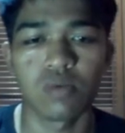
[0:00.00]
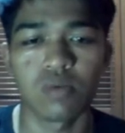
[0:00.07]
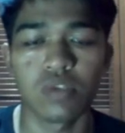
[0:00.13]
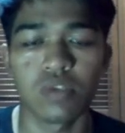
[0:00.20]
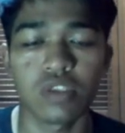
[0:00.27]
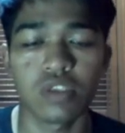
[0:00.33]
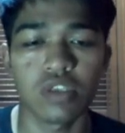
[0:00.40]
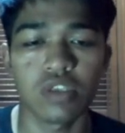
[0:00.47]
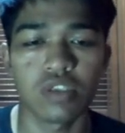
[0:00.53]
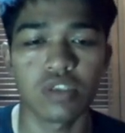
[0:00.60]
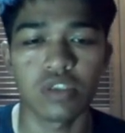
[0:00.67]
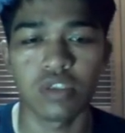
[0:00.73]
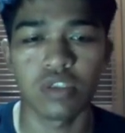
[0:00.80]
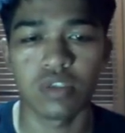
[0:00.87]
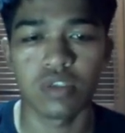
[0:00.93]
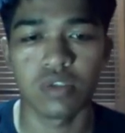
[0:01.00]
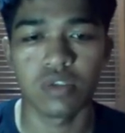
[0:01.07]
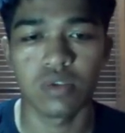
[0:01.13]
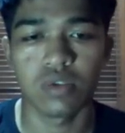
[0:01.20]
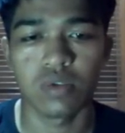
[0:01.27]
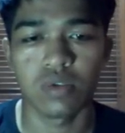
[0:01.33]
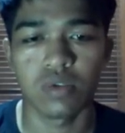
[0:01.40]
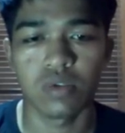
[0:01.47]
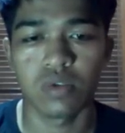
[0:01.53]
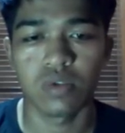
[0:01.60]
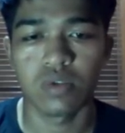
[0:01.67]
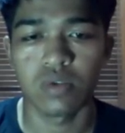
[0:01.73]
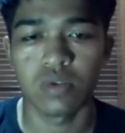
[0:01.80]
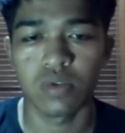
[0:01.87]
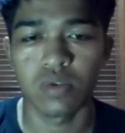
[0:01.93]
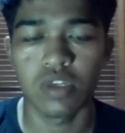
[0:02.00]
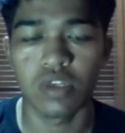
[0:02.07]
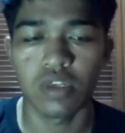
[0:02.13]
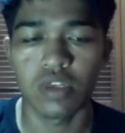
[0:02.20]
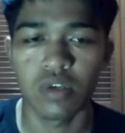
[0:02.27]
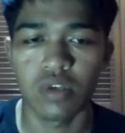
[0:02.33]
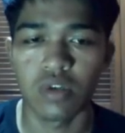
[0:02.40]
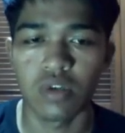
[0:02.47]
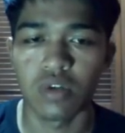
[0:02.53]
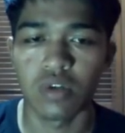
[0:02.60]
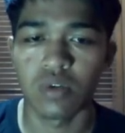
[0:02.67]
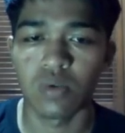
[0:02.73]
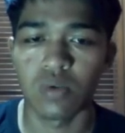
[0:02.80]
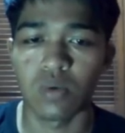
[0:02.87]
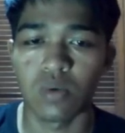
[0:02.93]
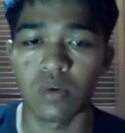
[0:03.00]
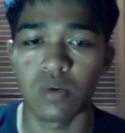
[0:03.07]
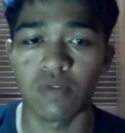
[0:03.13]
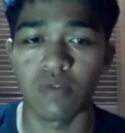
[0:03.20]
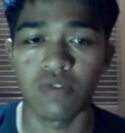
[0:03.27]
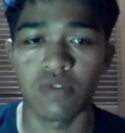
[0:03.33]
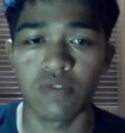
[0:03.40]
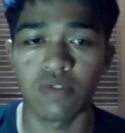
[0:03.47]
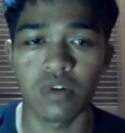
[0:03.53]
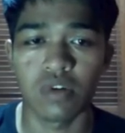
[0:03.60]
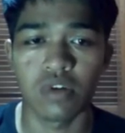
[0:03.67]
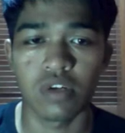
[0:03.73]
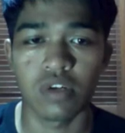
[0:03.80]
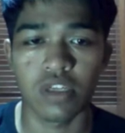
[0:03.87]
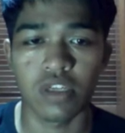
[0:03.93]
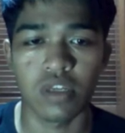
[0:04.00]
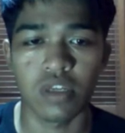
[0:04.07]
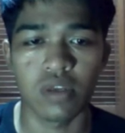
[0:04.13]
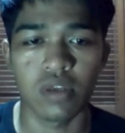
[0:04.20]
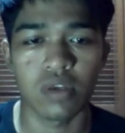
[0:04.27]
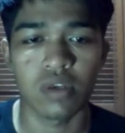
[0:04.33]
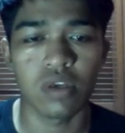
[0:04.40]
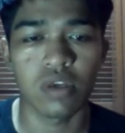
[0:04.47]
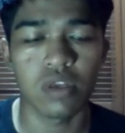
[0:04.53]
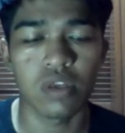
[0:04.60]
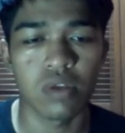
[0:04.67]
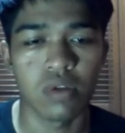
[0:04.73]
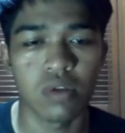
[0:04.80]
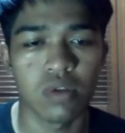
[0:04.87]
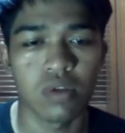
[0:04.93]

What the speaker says: we sketch in 2D to refer again and again.